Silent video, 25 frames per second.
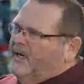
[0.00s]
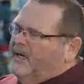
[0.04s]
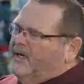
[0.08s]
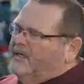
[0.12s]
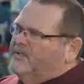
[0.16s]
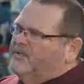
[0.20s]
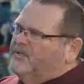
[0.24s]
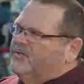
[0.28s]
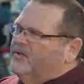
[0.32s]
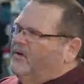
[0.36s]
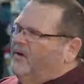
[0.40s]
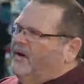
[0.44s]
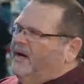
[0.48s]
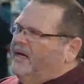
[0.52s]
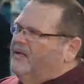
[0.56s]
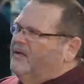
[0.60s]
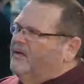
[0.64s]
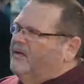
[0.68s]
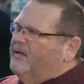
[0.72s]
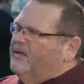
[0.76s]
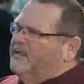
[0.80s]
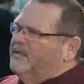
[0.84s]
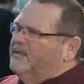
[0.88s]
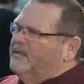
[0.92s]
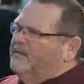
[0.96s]
And so I
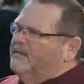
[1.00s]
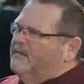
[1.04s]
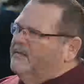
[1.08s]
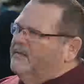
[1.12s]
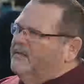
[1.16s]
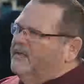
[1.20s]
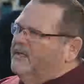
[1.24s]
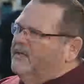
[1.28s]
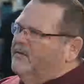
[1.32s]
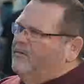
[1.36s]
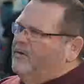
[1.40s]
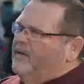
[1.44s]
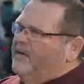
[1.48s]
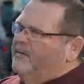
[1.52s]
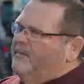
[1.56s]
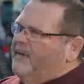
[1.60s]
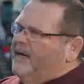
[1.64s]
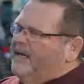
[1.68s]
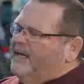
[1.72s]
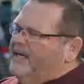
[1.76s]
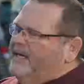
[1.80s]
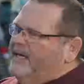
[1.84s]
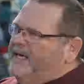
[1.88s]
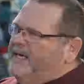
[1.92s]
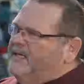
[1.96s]
look at, at
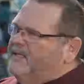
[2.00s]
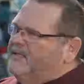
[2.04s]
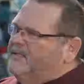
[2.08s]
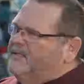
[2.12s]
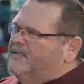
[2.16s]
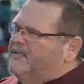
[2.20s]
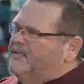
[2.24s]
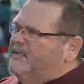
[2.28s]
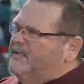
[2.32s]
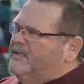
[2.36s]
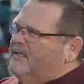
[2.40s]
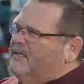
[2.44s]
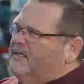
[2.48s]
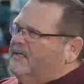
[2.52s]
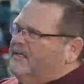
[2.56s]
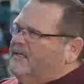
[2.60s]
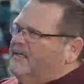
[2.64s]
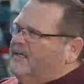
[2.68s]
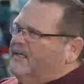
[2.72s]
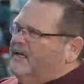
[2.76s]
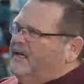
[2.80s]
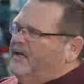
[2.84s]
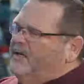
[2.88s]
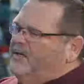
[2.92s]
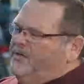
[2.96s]
my kids,
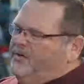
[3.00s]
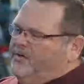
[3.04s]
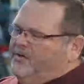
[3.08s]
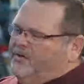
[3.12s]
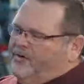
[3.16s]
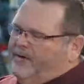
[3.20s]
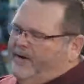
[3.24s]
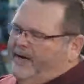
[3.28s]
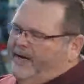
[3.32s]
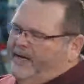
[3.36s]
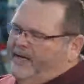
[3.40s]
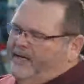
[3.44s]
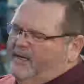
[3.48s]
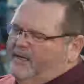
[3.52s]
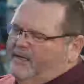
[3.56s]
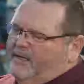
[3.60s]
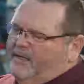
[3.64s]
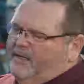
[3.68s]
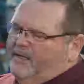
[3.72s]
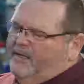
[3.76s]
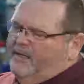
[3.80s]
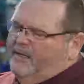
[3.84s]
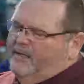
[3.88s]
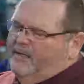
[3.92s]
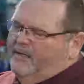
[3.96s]
and you create,
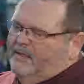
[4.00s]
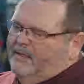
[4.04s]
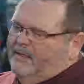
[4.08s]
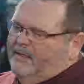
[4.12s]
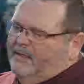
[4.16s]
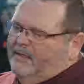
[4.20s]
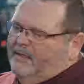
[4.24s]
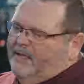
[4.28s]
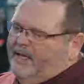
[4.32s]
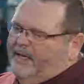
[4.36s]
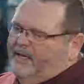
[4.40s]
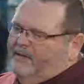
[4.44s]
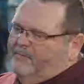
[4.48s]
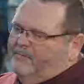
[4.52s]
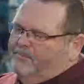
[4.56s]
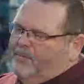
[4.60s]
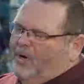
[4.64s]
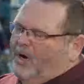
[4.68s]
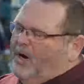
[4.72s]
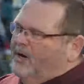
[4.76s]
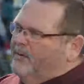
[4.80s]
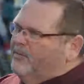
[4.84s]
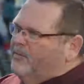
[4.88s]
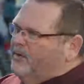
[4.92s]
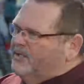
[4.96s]
like
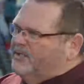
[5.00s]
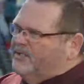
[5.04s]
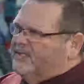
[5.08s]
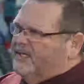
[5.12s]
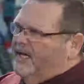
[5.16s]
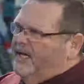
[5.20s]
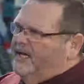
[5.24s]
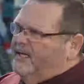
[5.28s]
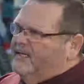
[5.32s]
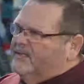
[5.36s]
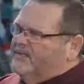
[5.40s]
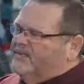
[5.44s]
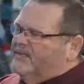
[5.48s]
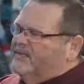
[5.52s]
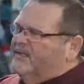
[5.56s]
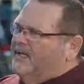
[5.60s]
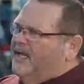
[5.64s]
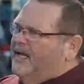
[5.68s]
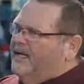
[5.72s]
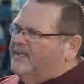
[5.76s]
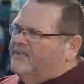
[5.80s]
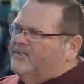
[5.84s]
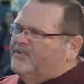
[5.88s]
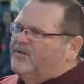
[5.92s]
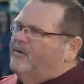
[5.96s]
Barbara says, and
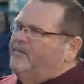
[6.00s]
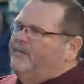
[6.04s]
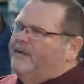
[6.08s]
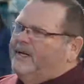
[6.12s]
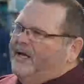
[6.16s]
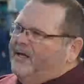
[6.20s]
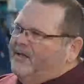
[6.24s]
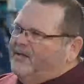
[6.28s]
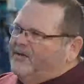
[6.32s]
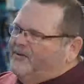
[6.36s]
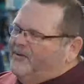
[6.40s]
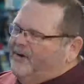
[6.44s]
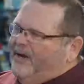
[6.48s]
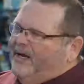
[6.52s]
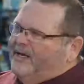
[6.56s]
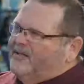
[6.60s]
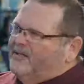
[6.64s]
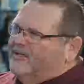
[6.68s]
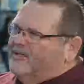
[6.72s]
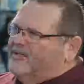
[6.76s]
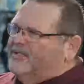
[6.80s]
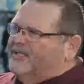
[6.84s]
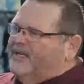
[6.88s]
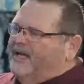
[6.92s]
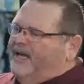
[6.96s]
like so many other
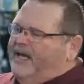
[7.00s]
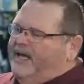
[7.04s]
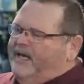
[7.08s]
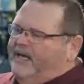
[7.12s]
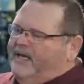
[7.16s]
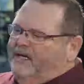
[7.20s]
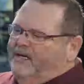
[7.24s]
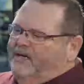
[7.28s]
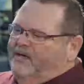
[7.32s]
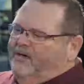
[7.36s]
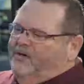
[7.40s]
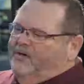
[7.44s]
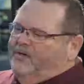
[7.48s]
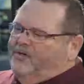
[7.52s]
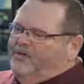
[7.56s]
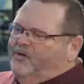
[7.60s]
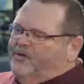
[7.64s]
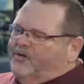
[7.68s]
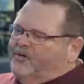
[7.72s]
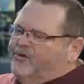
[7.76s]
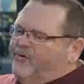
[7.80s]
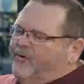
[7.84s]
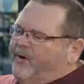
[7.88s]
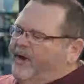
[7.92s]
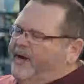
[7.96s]
directors say,
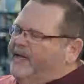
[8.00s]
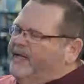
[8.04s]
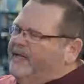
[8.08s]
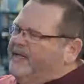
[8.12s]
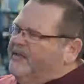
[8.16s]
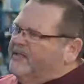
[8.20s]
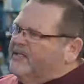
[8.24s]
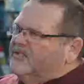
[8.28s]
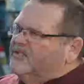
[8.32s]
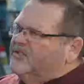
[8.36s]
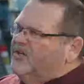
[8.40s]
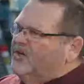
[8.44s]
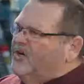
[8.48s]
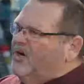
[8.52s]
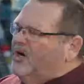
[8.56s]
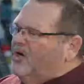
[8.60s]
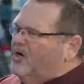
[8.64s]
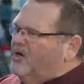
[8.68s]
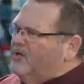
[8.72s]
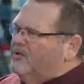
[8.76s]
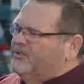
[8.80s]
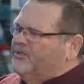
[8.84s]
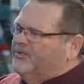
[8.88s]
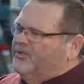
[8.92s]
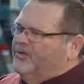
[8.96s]
you're creating this
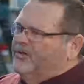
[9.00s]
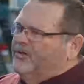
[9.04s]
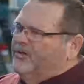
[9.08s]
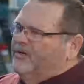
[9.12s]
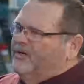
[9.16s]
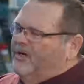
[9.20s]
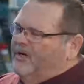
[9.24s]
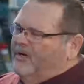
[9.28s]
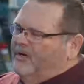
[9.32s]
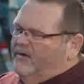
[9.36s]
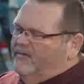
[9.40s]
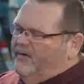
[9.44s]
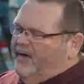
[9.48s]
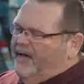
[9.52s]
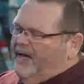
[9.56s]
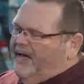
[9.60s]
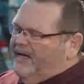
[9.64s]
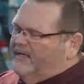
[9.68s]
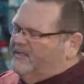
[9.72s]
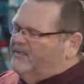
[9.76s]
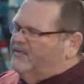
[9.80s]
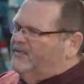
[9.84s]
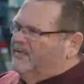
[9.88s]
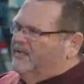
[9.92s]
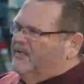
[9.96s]
culture of
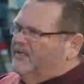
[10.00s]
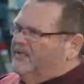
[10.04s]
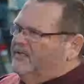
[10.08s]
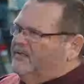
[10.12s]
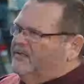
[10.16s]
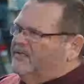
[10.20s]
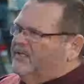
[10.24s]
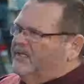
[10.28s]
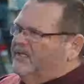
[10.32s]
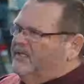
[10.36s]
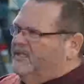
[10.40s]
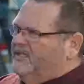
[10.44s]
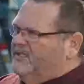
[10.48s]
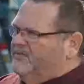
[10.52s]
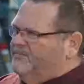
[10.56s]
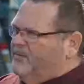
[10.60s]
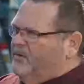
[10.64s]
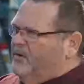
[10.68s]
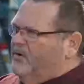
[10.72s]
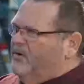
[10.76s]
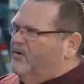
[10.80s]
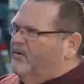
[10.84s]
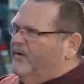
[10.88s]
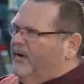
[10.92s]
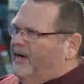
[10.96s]
excellence in these
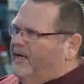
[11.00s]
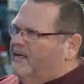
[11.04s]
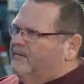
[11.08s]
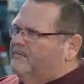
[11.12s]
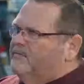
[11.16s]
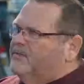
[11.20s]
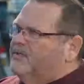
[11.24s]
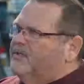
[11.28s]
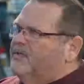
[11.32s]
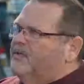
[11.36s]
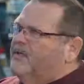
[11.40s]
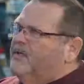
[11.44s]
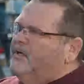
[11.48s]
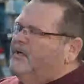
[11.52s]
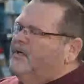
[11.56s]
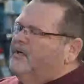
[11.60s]
programs.